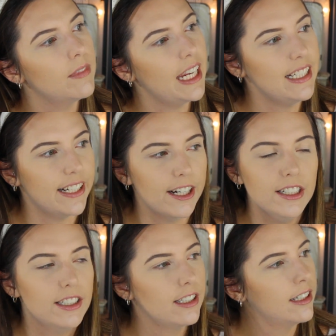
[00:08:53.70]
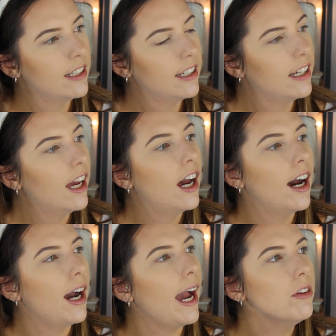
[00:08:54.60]
hey dear. Yeah.
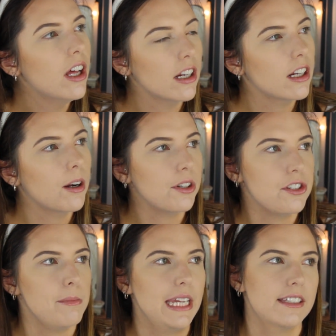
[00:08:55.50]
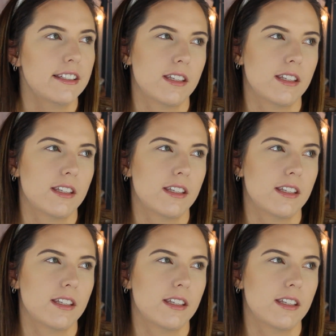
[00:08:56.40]
How long ago did you make the